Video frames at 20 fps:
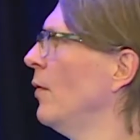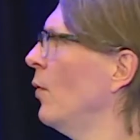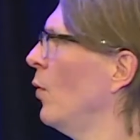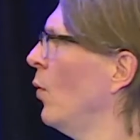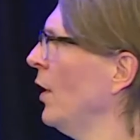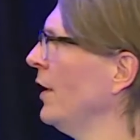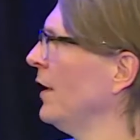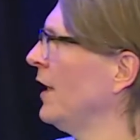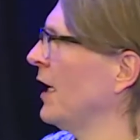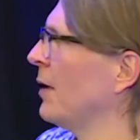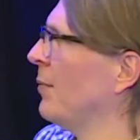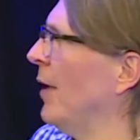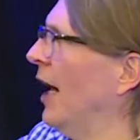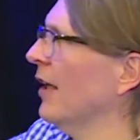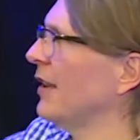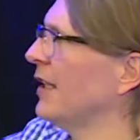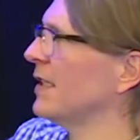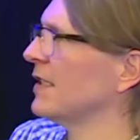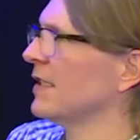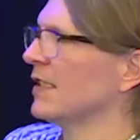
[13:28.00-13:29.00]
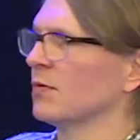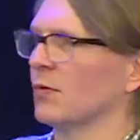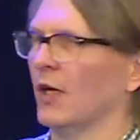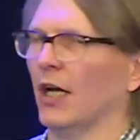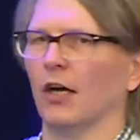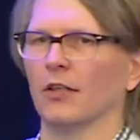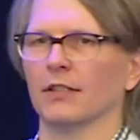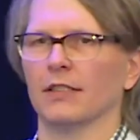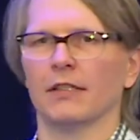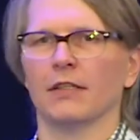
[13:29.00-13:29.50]
One thing about these as
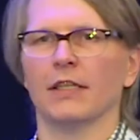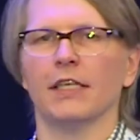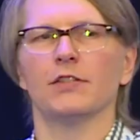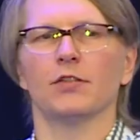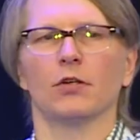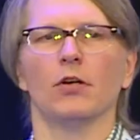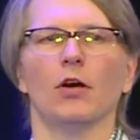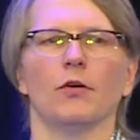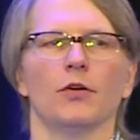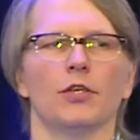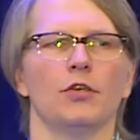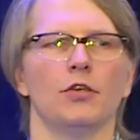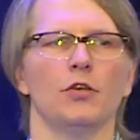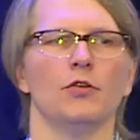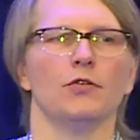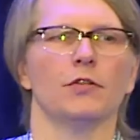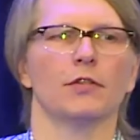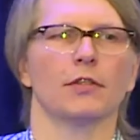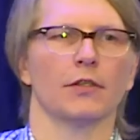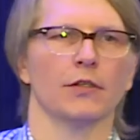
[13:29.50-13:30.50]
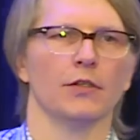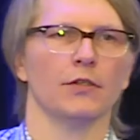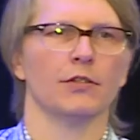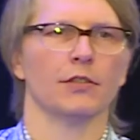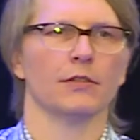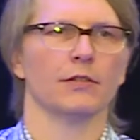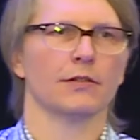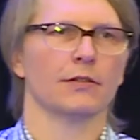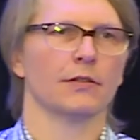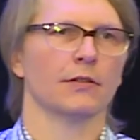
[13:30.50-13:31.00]
well is that these are all huge
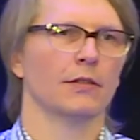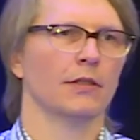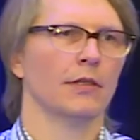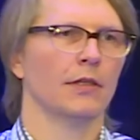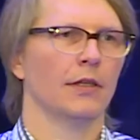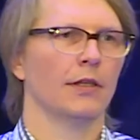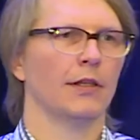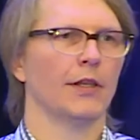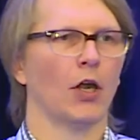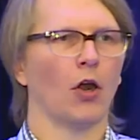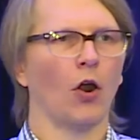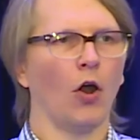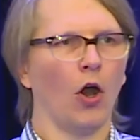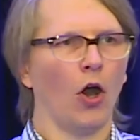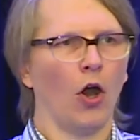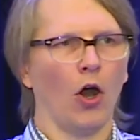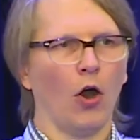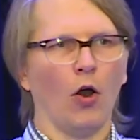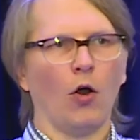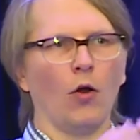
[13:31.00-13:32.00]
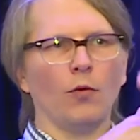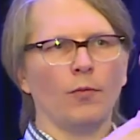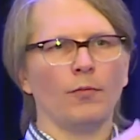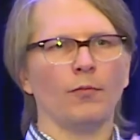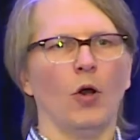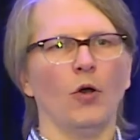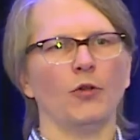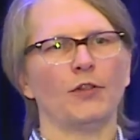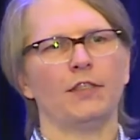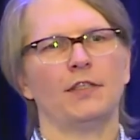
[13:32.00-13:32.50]
solutions. They're all
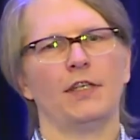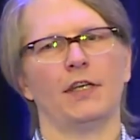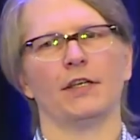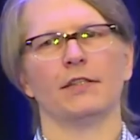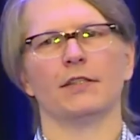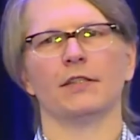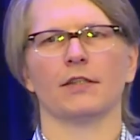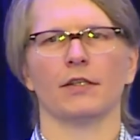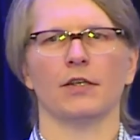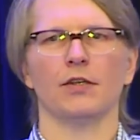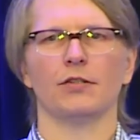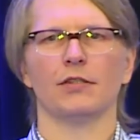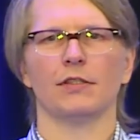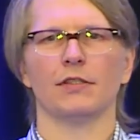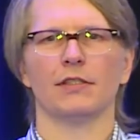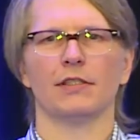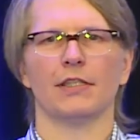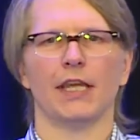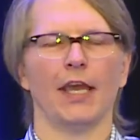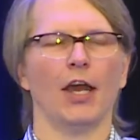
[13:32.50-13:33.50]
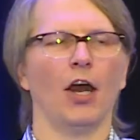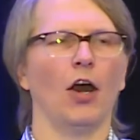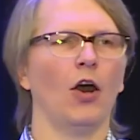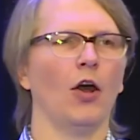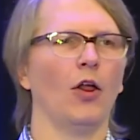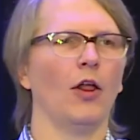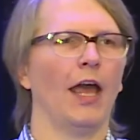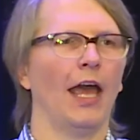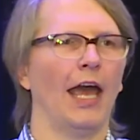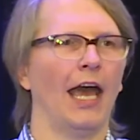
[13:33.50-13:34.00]
multi-tiered solutions. They
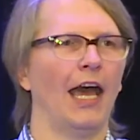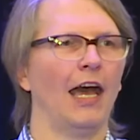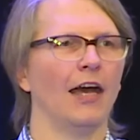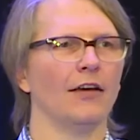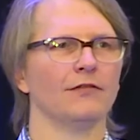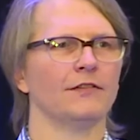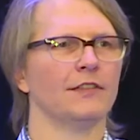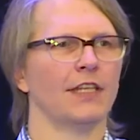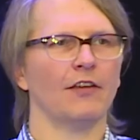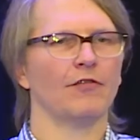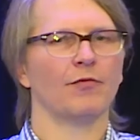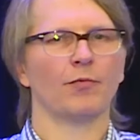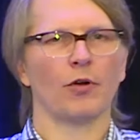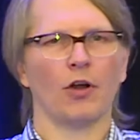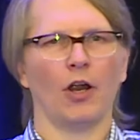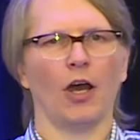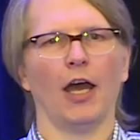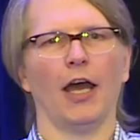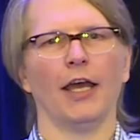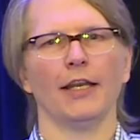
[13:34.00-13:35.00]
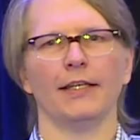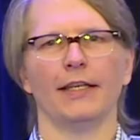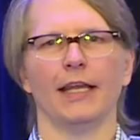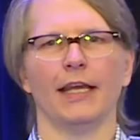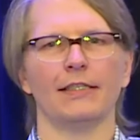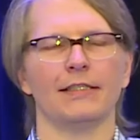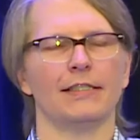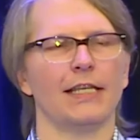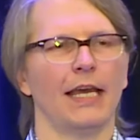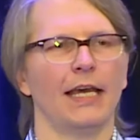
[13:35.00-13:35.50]
all have dev prod
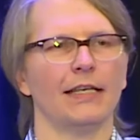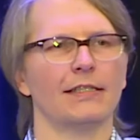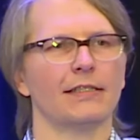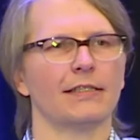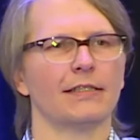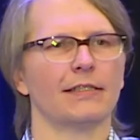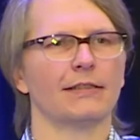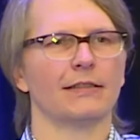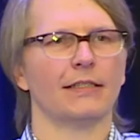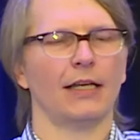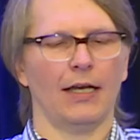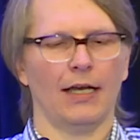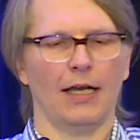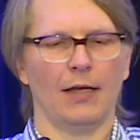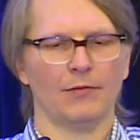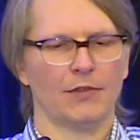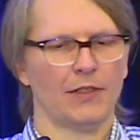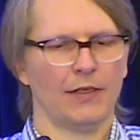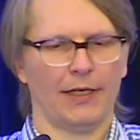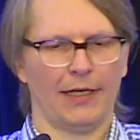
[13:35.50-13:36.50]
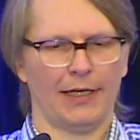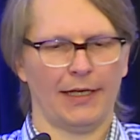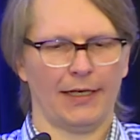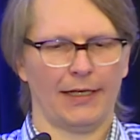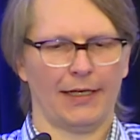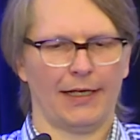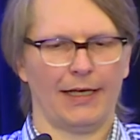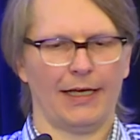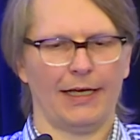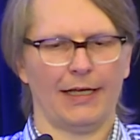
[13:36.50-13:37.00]
and test
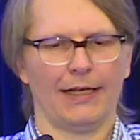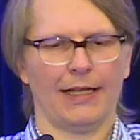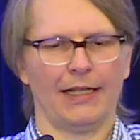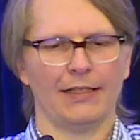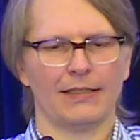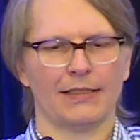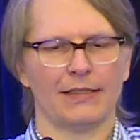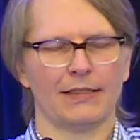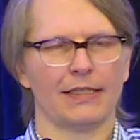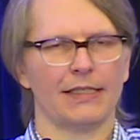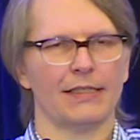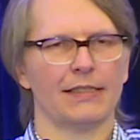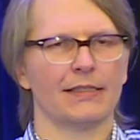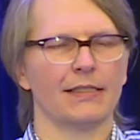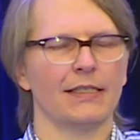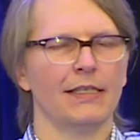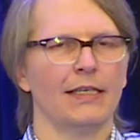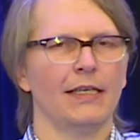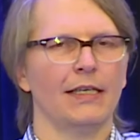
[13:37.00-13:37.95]
instances